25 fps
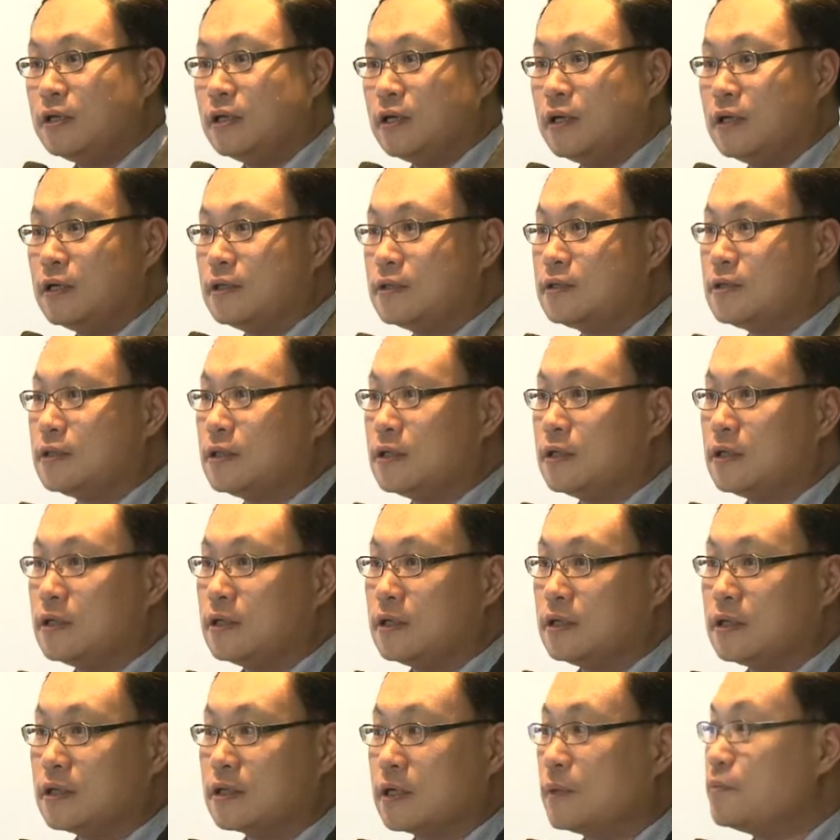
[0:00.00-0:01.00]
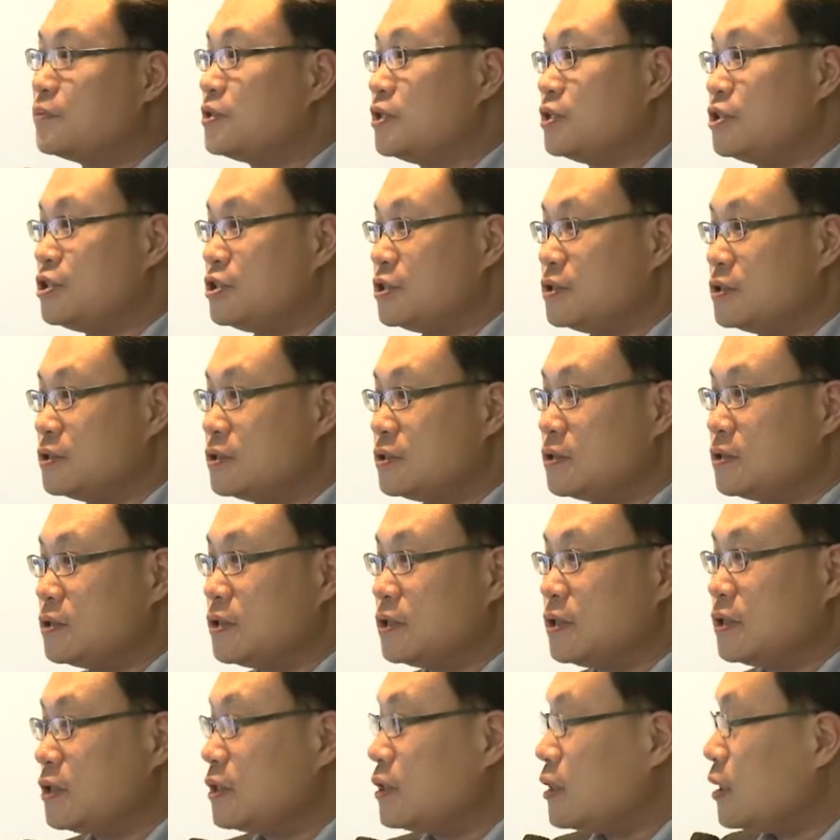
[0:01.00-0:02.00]
there's a competition
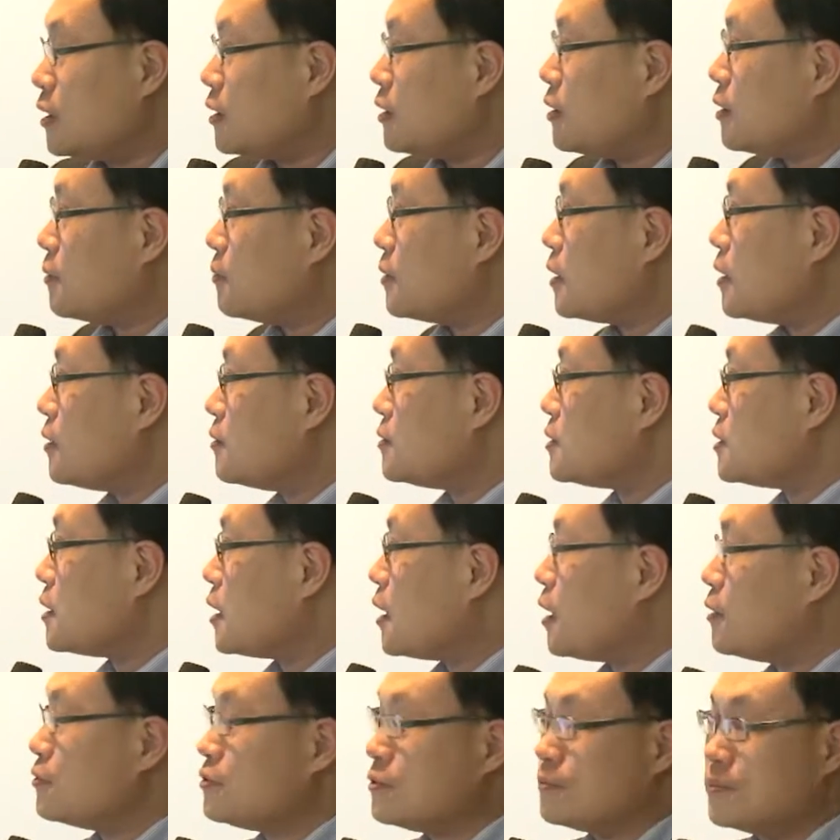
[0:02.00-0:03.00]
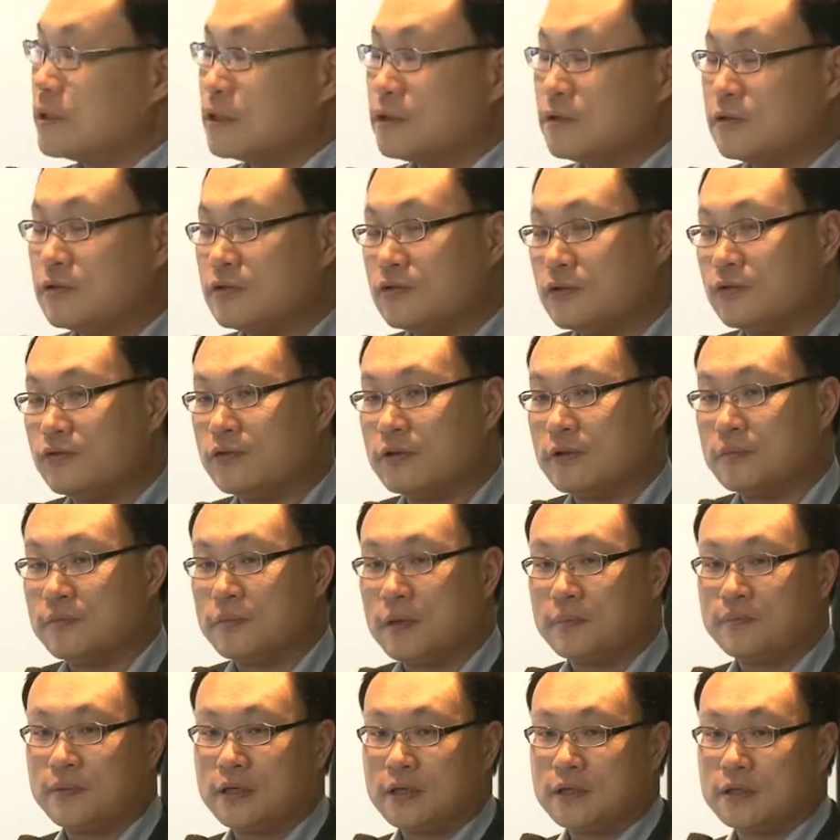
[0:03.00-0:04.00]
and about how to make use of
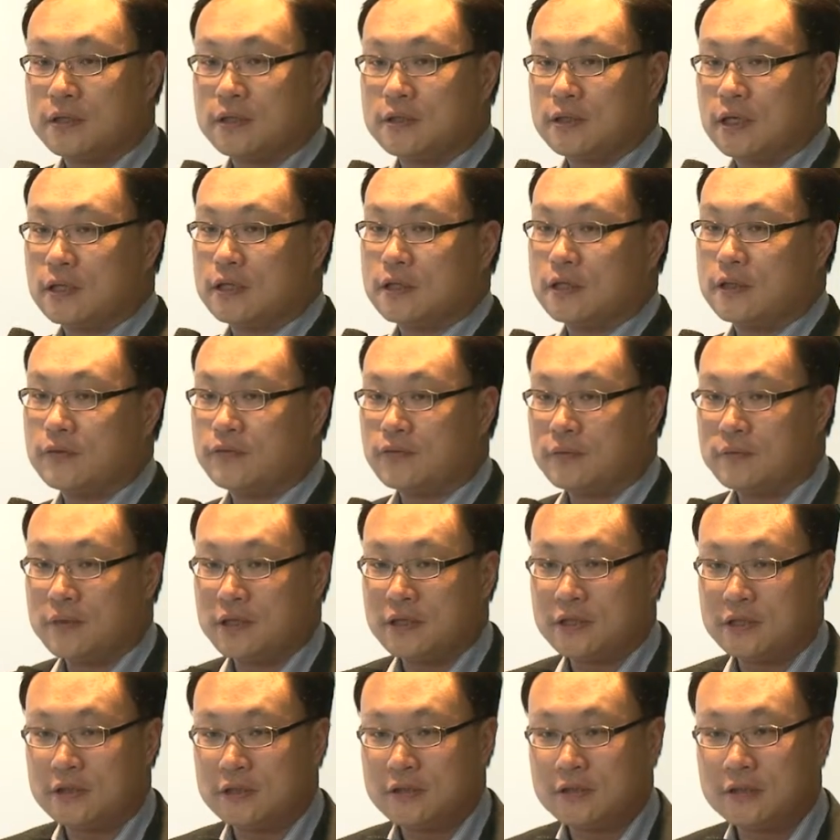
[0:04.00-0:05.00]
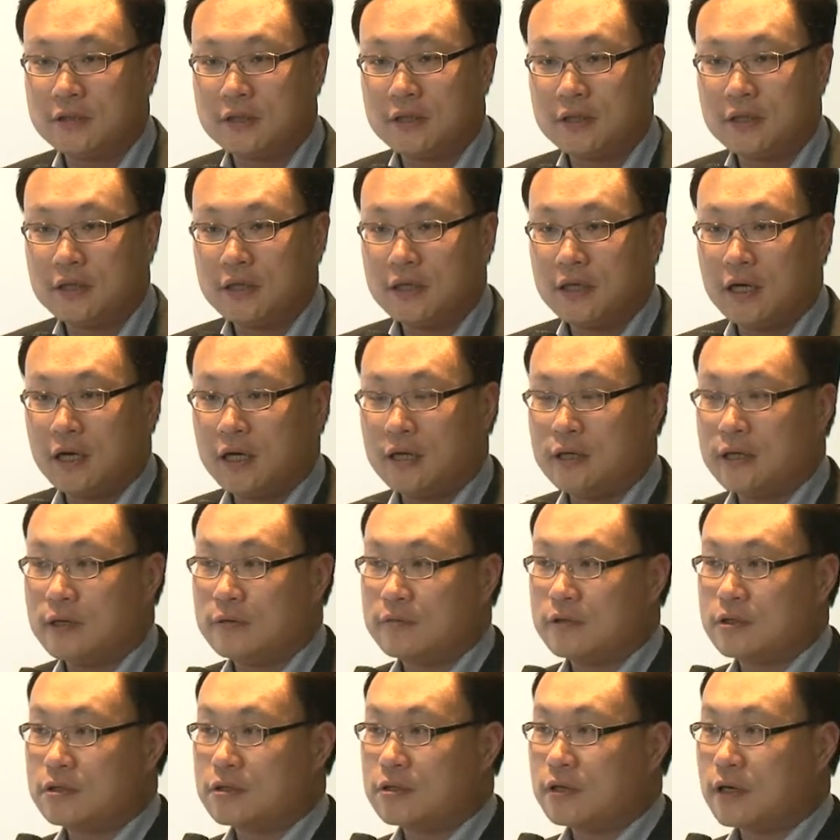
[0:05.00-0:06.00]
public sector information.
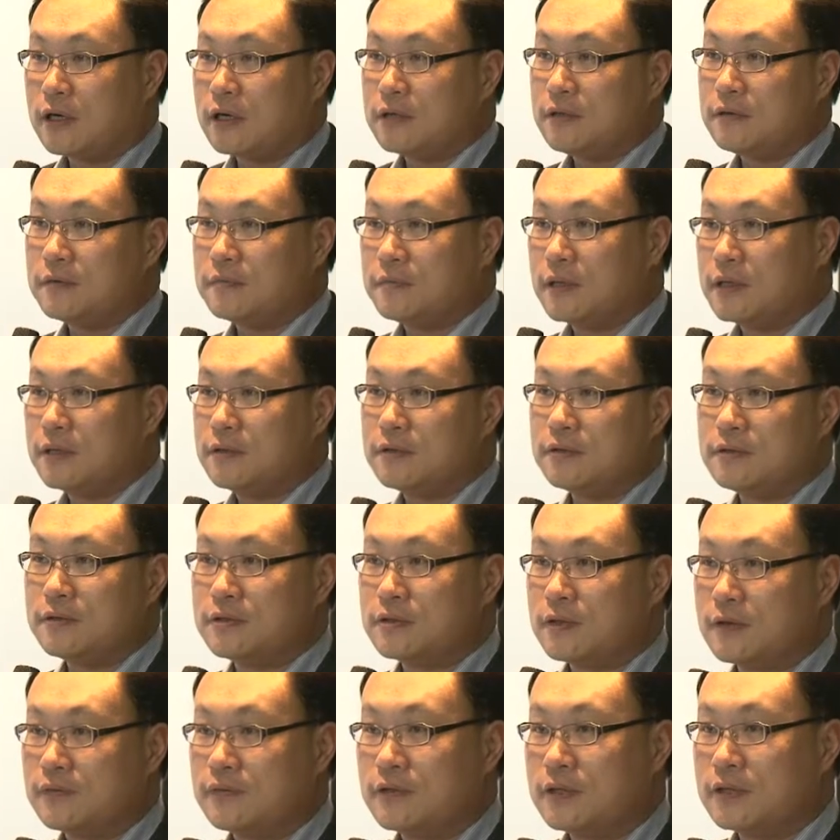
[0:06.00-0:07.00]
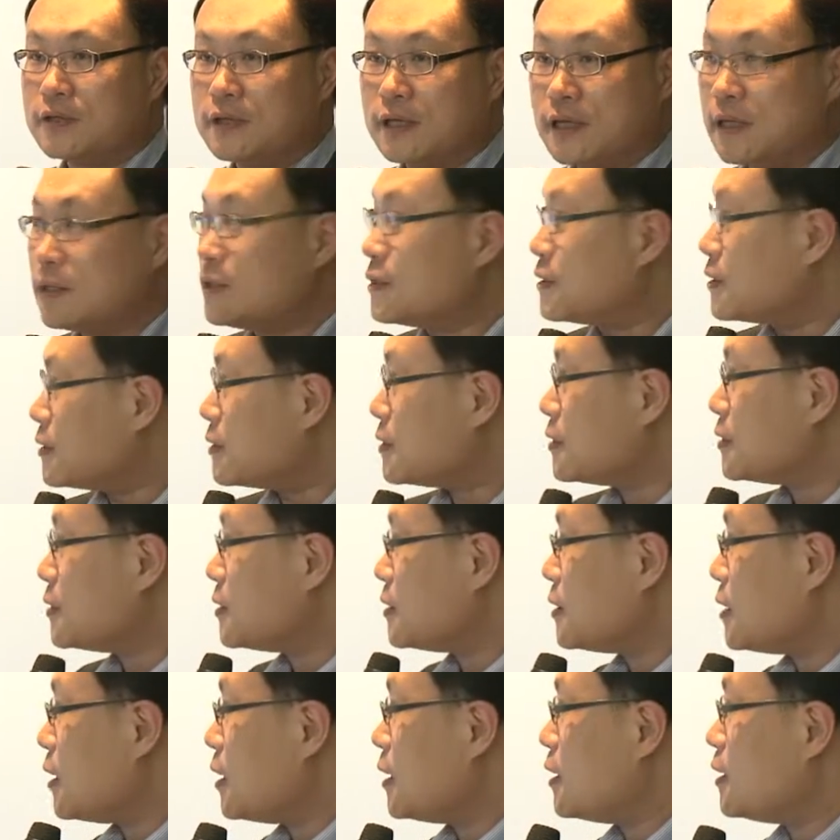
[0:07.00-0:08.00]
And we try to make use of the data.
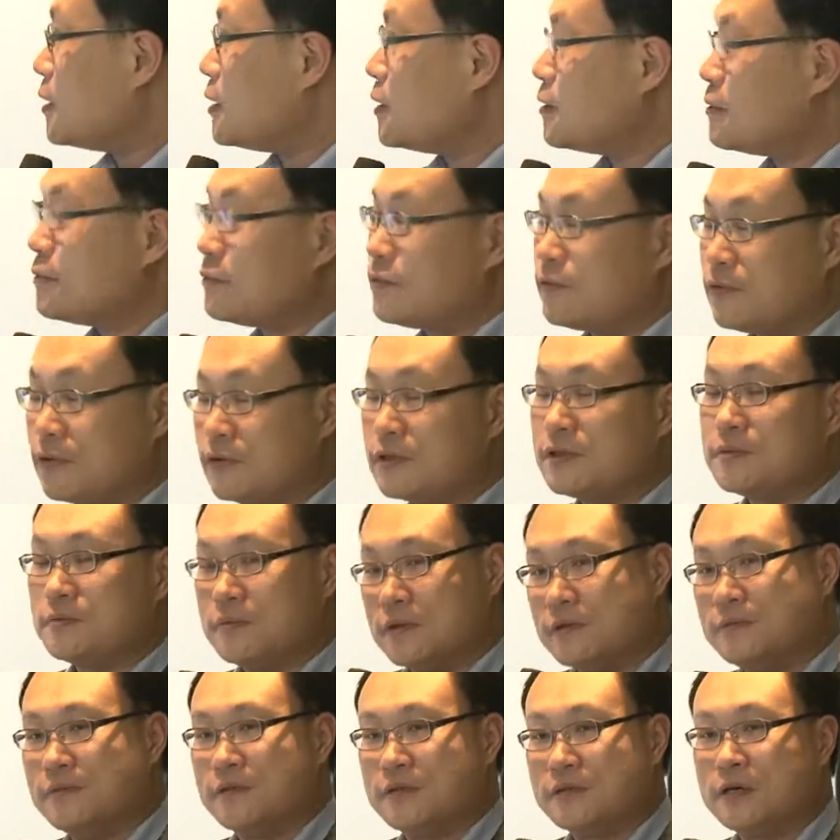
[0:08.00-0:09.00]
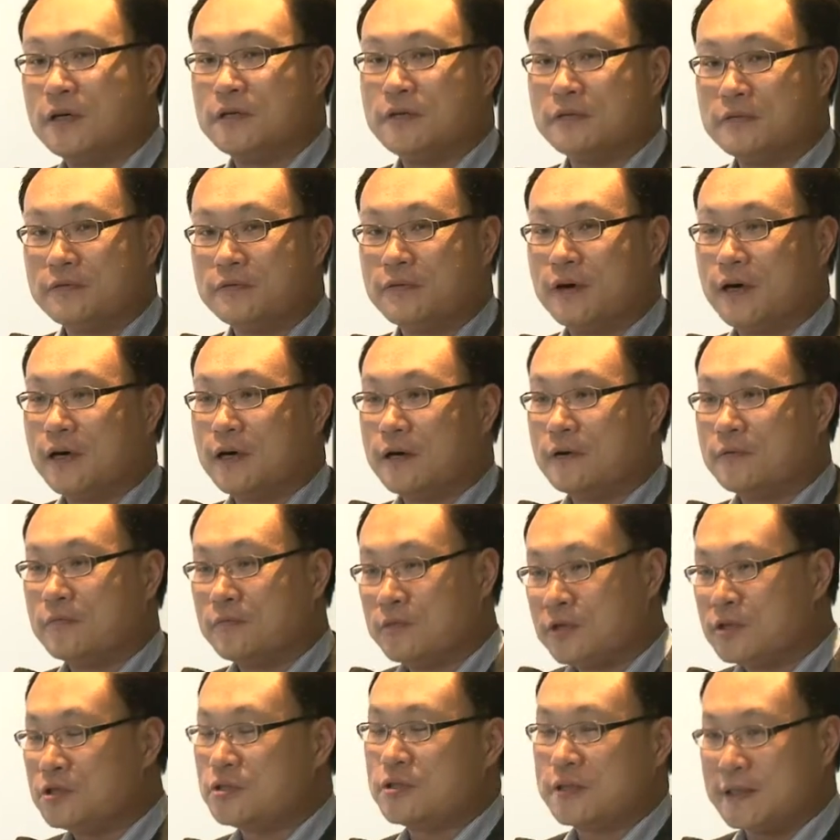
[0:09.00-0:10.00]
And first, we try to find out
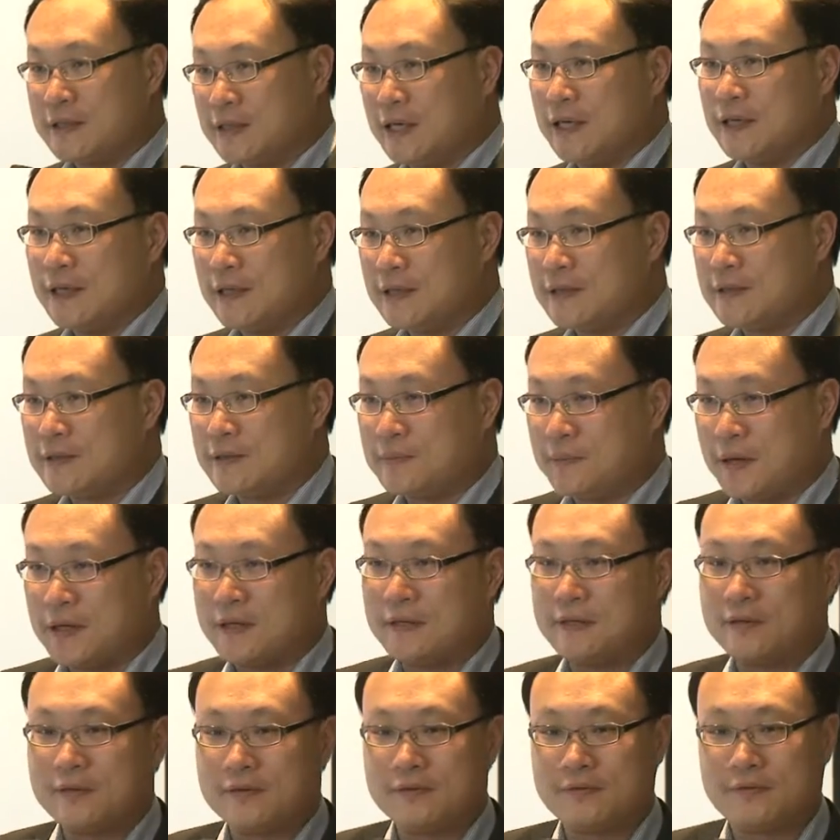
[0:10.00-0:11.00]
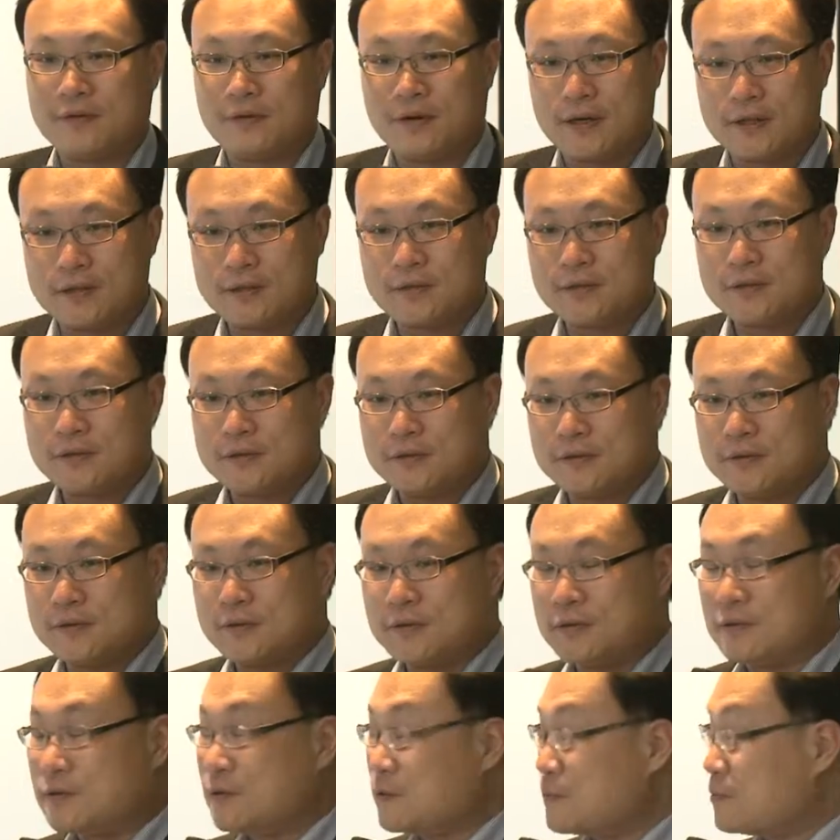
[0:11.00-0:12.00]
which set is better for us
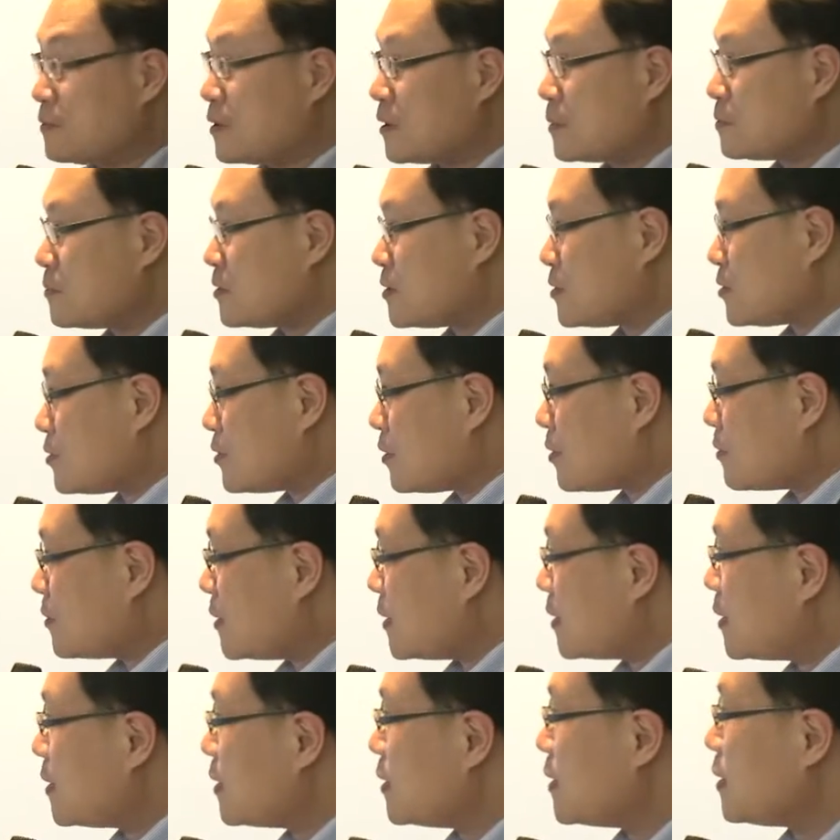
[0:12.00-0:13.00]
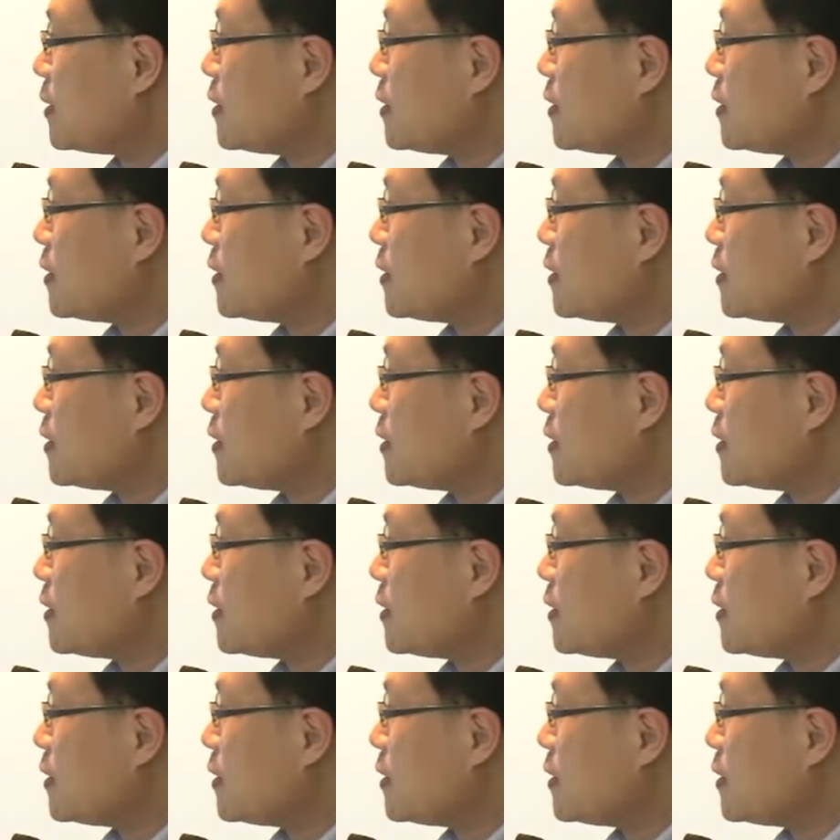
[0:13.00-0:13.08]
to develop the story.